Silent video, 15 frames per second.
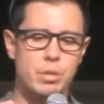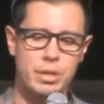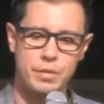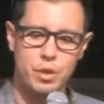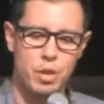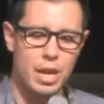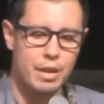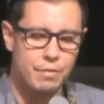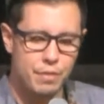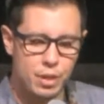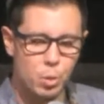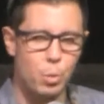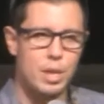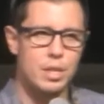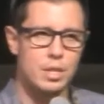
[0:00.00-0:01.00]
live your life in the
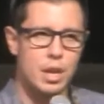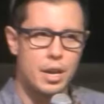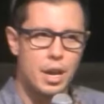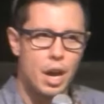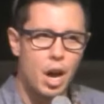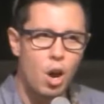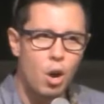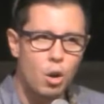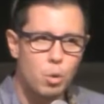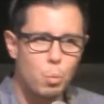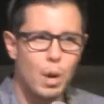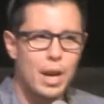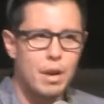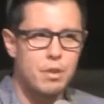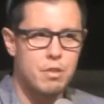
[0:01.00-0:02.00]
way that God
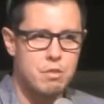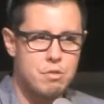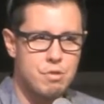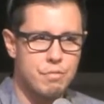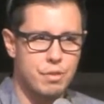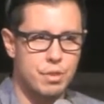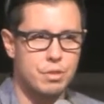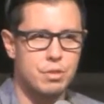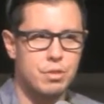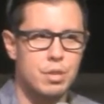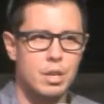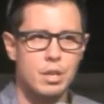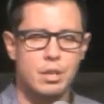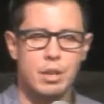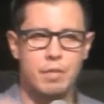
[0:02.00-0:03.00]
hardwired the universe.
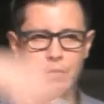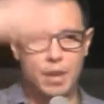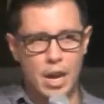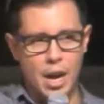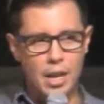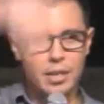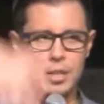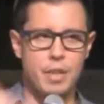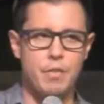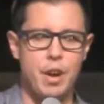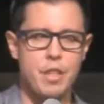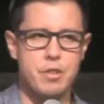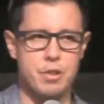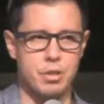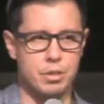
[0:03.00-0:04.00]
Love God and love
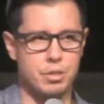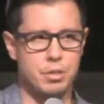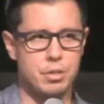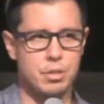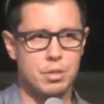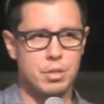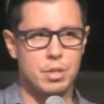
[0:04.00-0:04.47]
others.